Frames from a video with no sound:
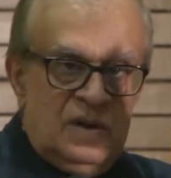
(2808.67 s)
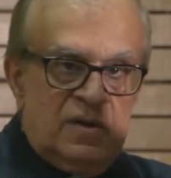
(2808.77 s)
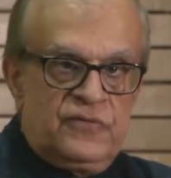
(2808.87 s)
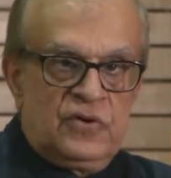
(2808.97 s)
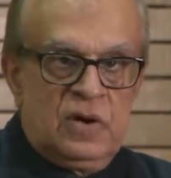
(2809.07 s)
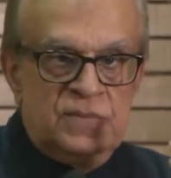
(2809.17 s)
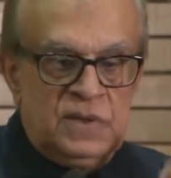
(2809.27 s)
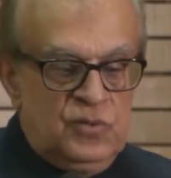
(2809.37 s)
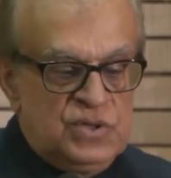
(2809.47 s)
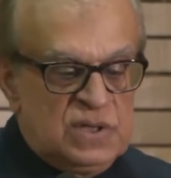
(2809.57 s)
from
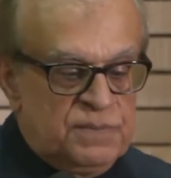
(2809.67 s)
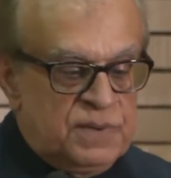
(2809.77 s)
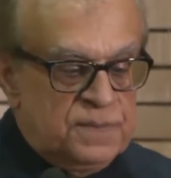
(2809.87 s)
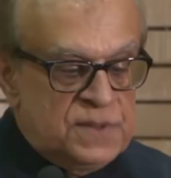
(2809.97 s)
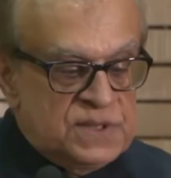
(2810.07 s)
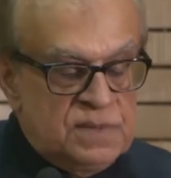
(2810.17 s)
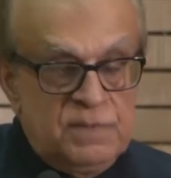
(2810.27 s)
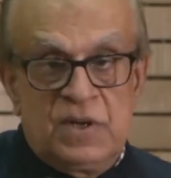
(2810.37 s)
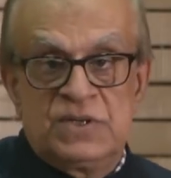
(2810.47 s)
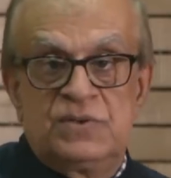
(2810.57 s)
the original purpose,
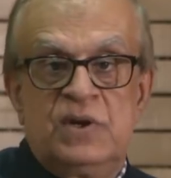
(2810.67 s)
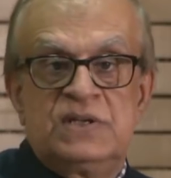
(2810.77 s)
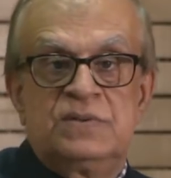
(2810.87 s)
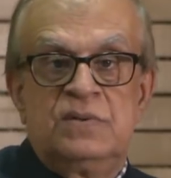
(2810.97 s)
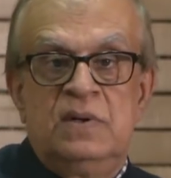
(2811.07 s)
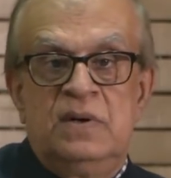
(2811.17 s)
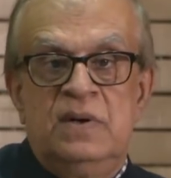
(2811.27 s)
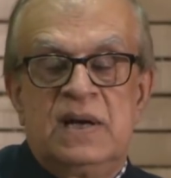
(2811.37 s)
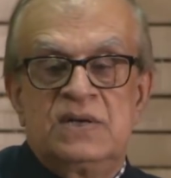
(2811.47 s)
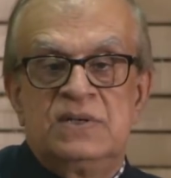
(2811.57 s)
because stress
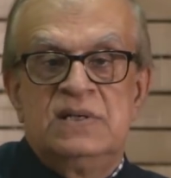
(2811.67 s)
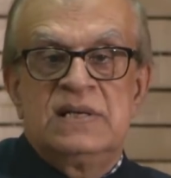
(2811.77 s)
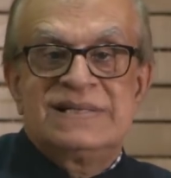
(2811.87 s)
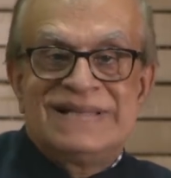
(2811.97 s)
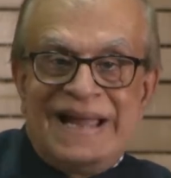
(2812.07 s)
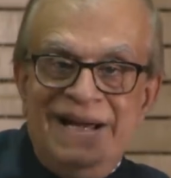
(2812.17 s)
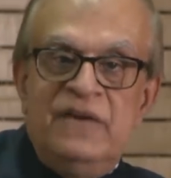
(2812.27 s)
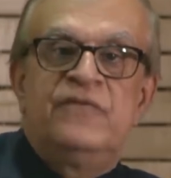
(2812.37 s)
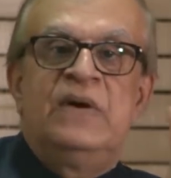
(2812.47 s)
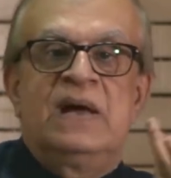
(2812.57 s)
reduction is a side
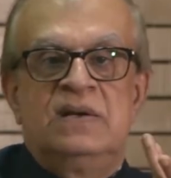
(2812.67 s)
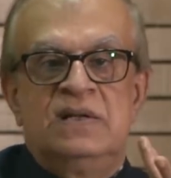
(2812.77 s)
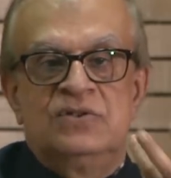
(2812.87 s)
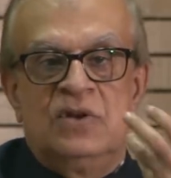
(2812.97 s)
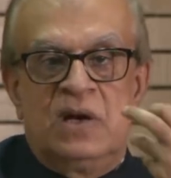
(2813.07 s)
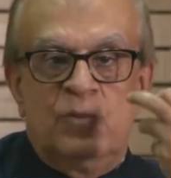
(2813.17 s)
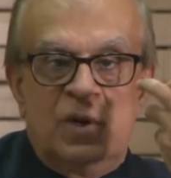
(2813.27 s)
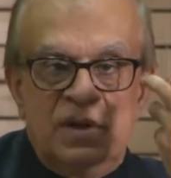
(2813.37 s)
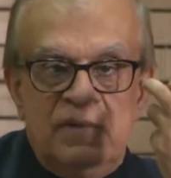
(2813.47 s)
effect, it's not what the